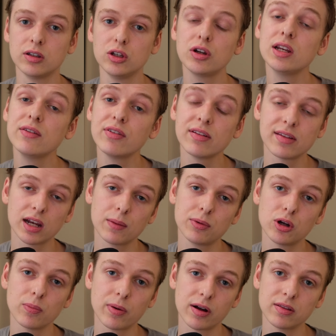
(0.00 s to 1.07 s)
You can even set up
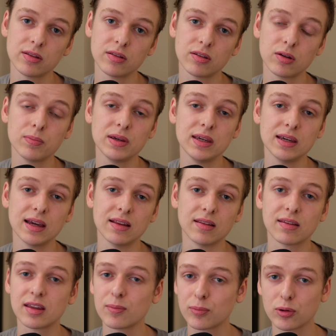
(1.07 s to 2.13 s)
your buttons to be in
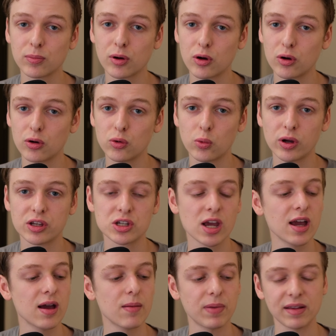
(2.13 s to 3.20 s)
simple mode, which
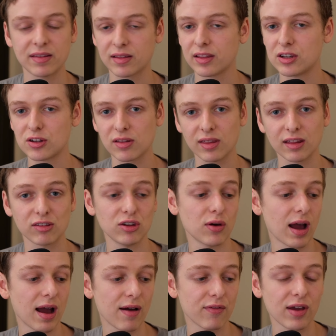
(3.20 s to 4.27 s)
basically just lets you
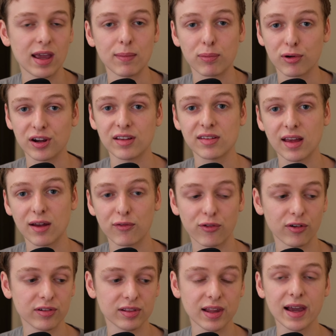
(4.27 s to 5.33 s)
have a preset for
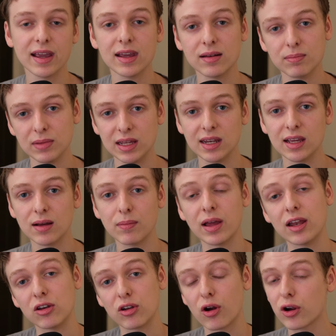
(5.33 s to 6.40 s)
light, medium,
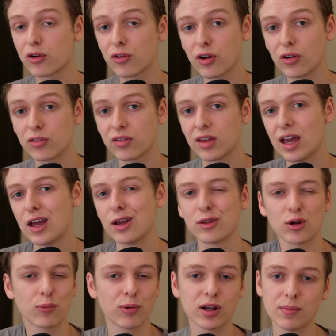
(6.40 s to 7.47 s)
and dark roast. So
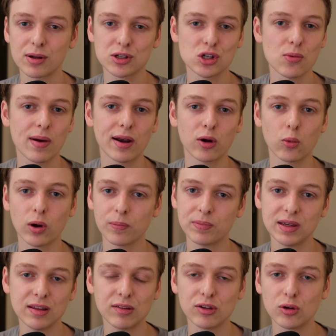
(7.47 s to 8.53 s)
pretty much no matter what
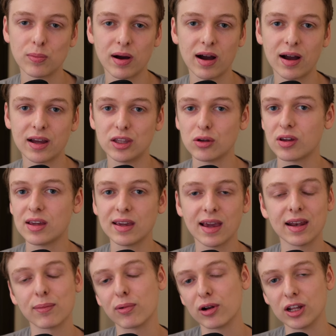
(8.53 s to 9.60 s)
beans you buy, you can get
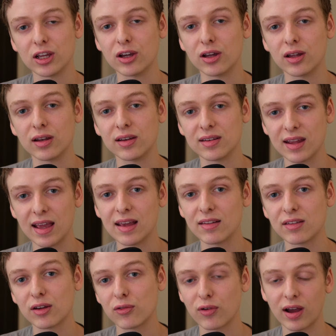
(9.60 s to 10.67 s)
a pretty good
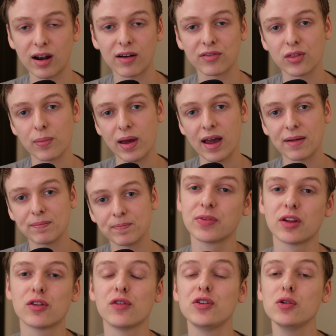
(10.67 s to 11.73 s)
taste right off the bat.
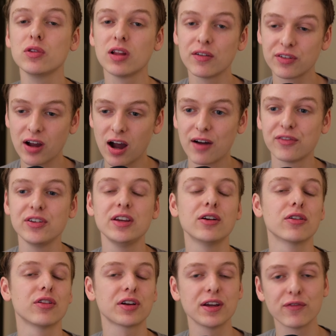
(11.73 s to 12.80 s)
So if you love coffee, you're
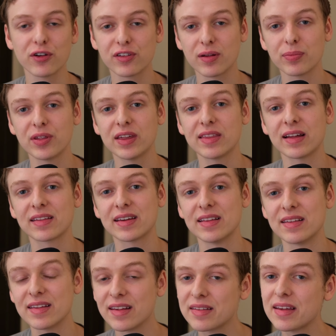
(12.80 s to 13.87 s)
looking for something that's
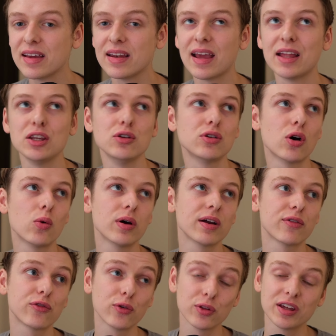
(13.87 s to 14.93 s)
consistent, and you don't want to
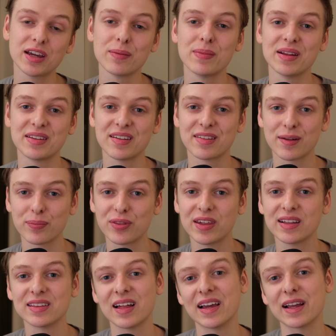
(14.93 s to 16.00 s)
fully commit to something
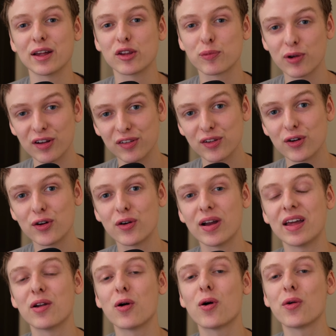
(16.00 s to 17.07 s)
like espresso
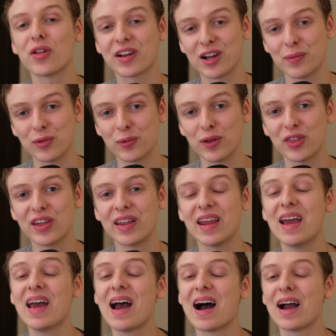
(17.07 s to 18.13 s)
and all that comes with it,
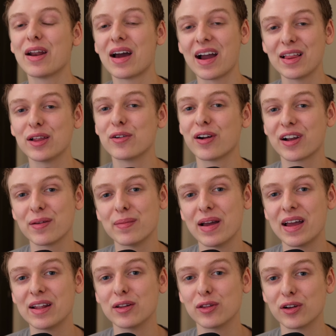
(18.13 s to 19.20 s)
I'd highly
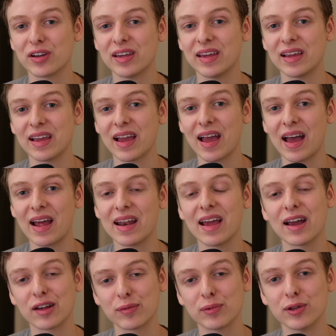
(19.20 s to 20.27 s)
recommend looking at
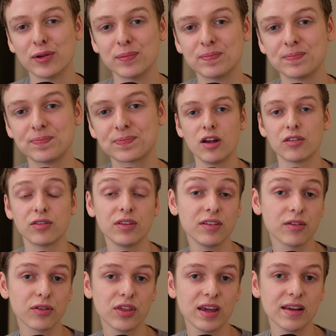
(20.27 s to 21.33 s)
XBloom. So these
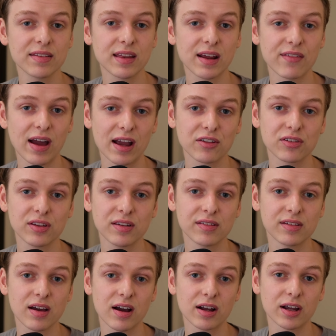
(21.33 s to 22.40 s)
are things that I've actually
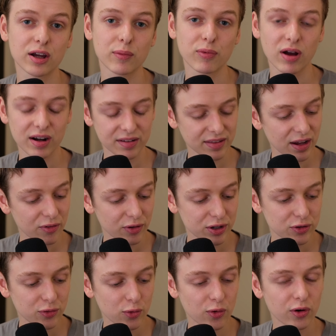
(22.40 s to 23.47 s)
stuck, products I reach
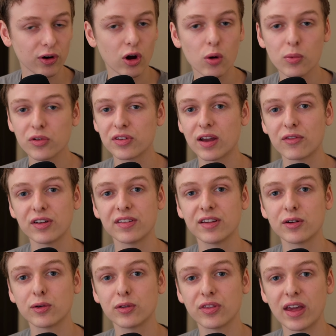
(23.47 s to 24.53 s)
for almost every
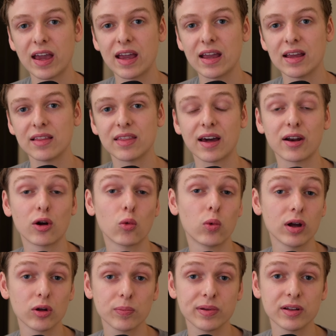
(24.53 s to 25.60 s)
single day that are
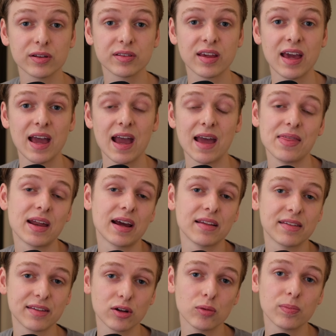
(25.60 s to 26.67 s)
well built and that I
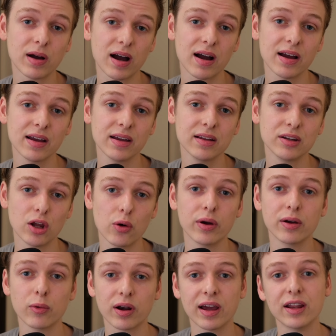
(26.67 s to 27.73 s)
still buy knowing
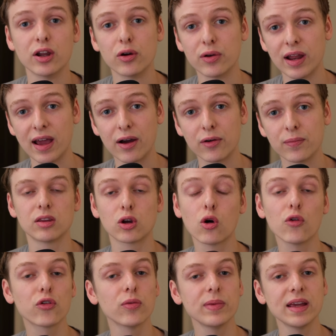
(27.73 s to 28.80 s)
what I know now. The goal
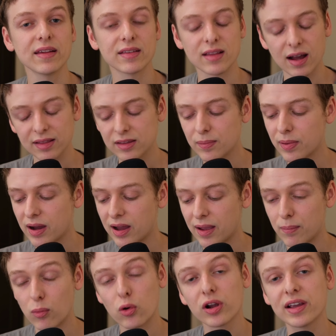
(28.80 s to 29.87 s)
for me is not to buy
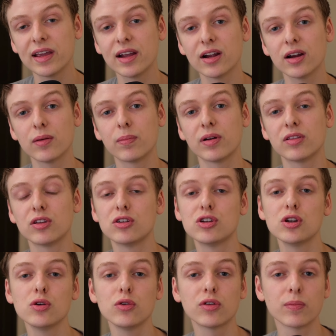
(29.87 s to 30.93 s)
more gear, but to
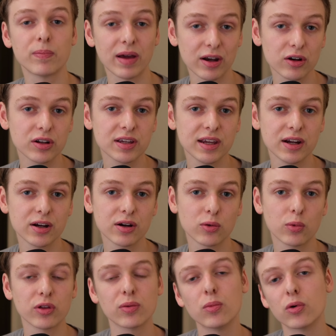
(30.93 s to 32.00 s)
choose better gear
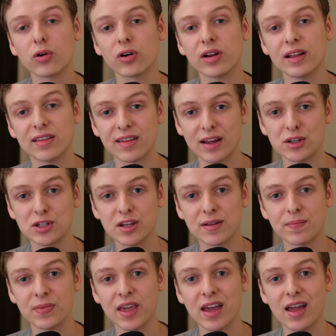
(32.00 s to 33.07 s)
with more intention.
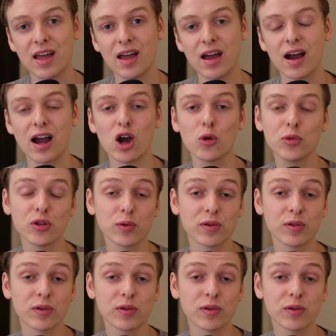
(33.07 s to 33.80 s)
I hope this